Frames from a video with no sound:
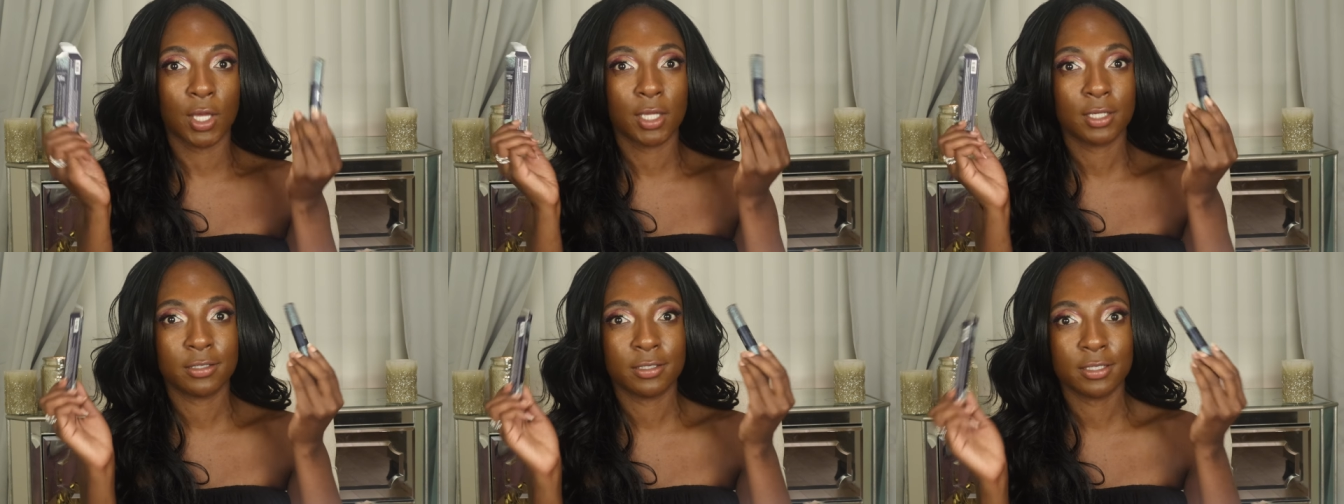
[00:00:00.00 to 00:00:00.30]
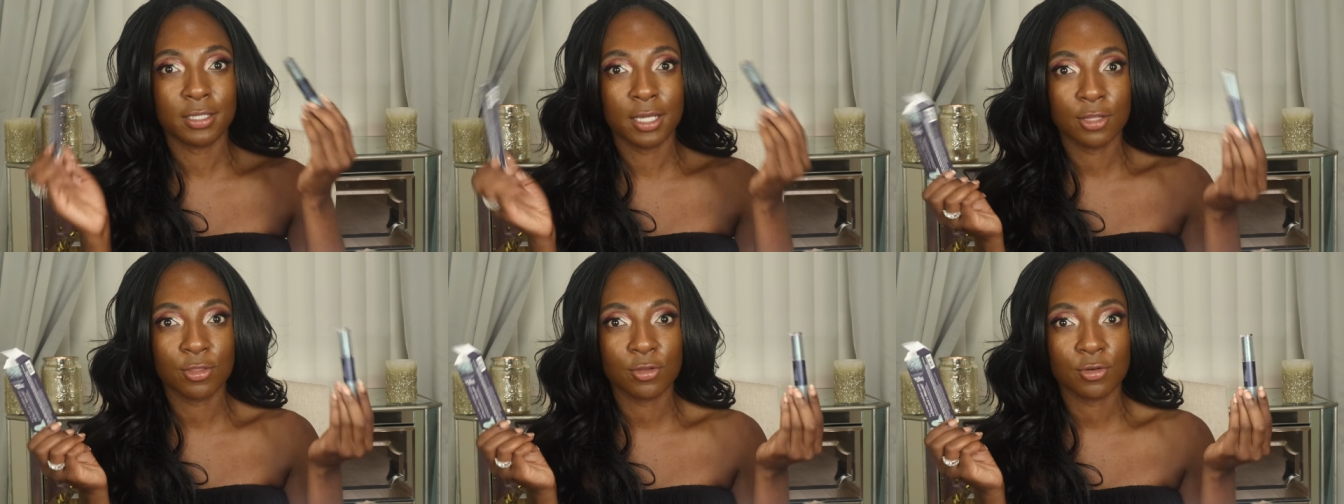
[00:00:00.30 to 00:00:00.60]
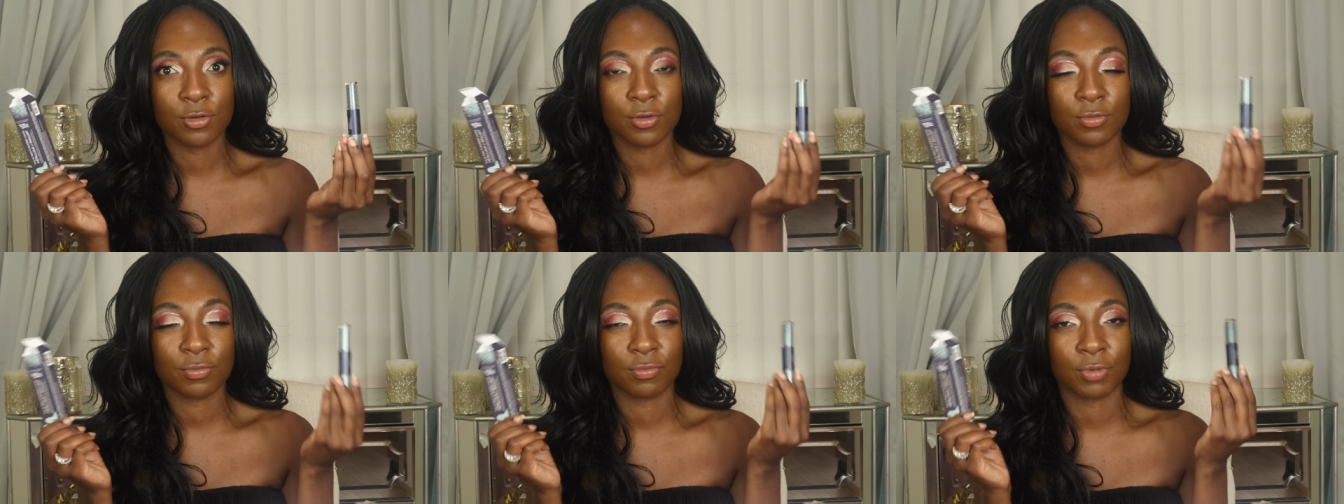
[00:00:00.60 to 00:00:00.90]

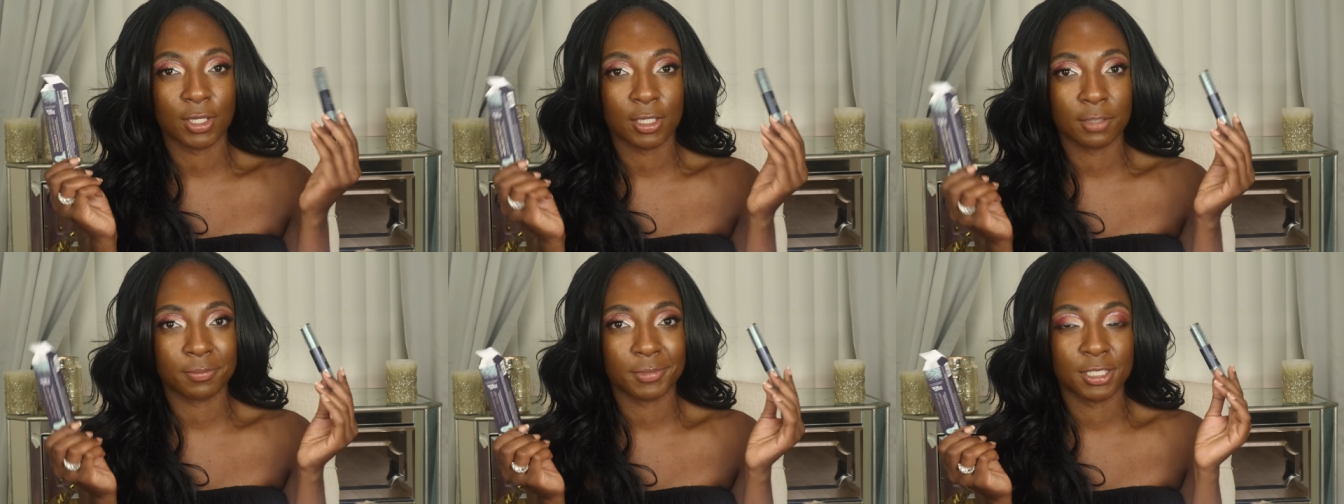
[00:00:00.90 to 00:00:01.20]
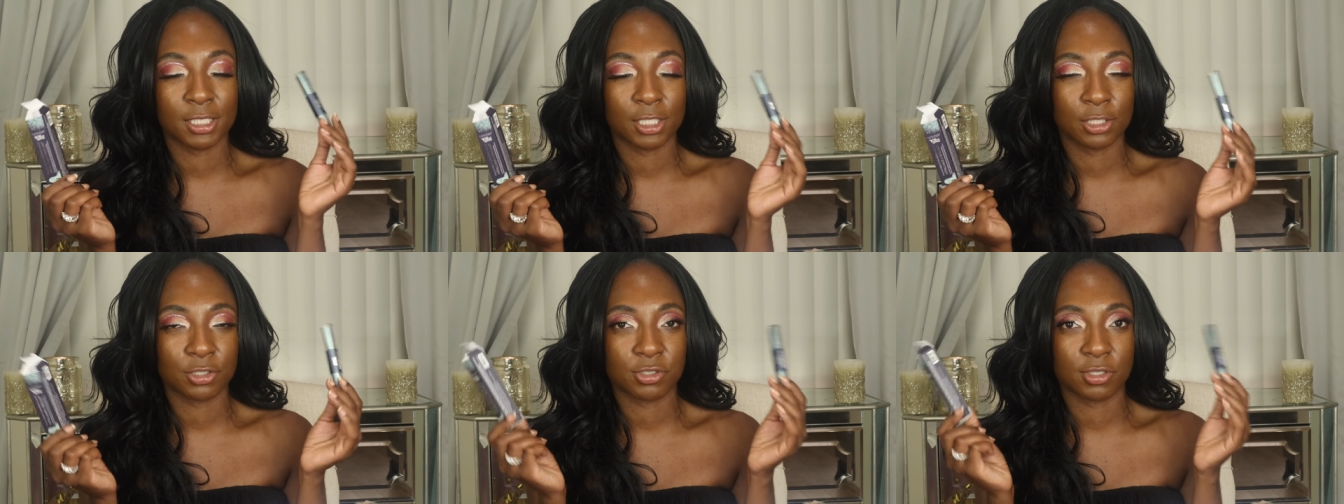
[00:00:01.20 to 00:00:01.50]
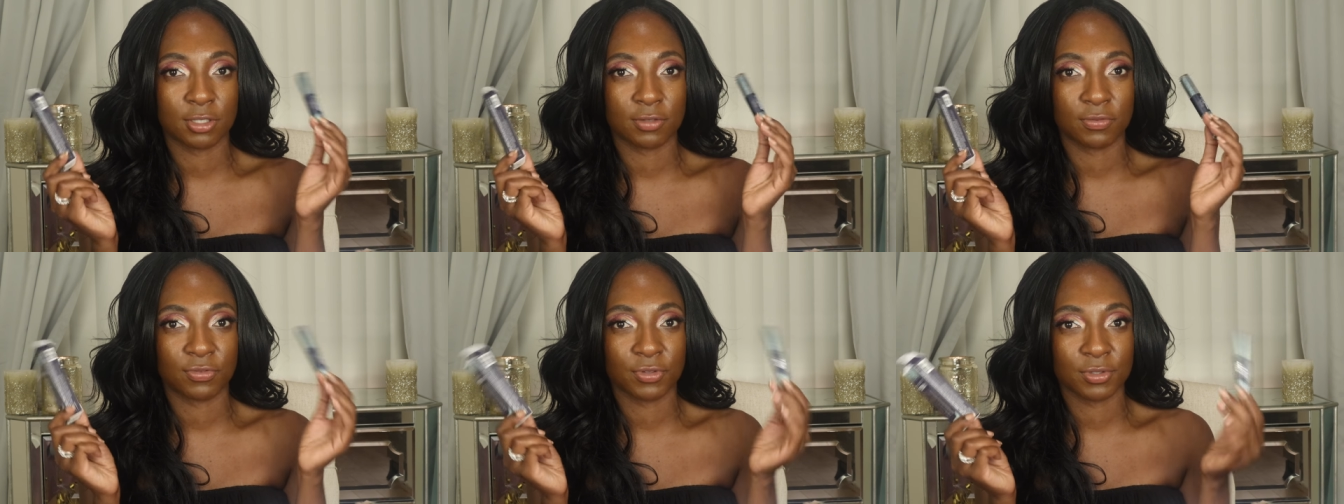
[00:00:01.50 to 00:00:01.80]
Another
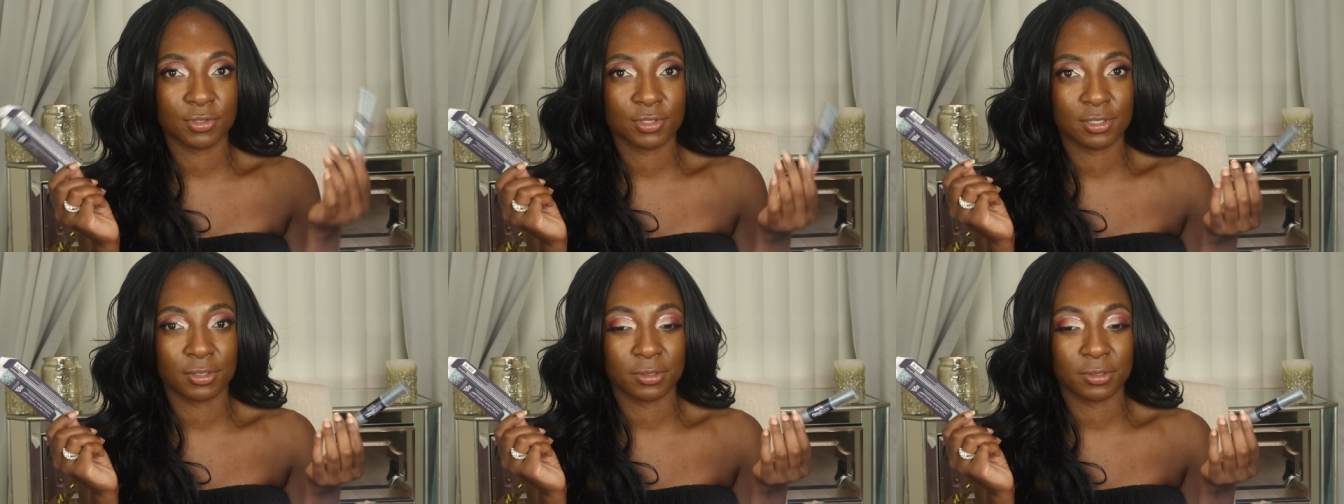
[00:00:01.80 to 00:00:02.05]
recommendation I first